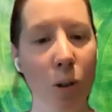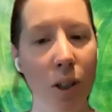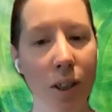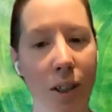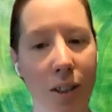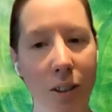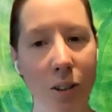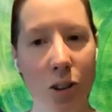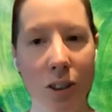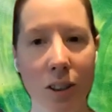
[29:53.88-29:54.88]
Well, and I
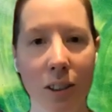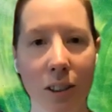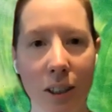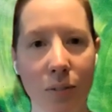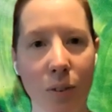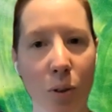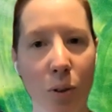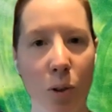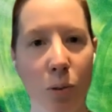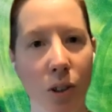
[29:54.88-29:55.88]
think just to leave
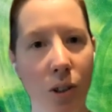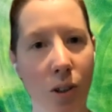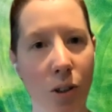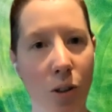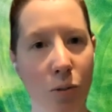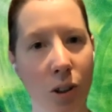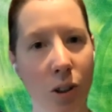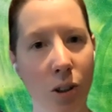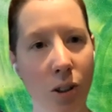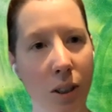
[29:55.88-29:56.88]
everyone with a really
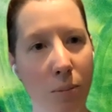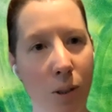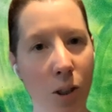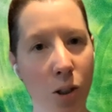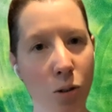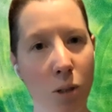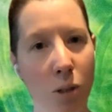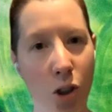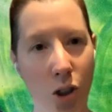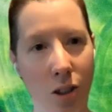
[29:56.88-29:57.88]
good tip that you
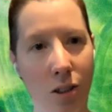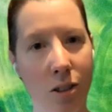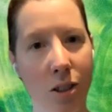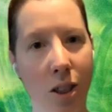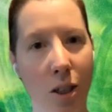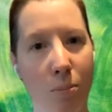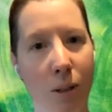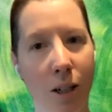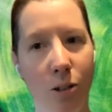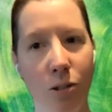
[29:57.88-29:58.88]
mentioned
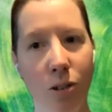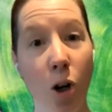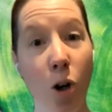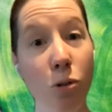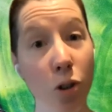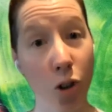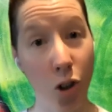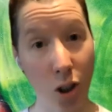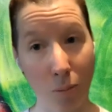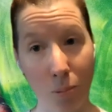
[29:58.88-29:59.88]
about
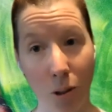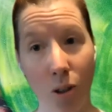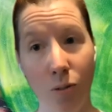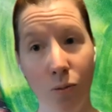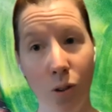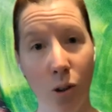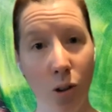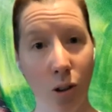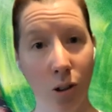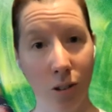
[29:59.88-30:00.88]
ownership of
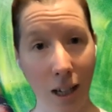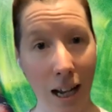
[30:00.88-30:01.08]
your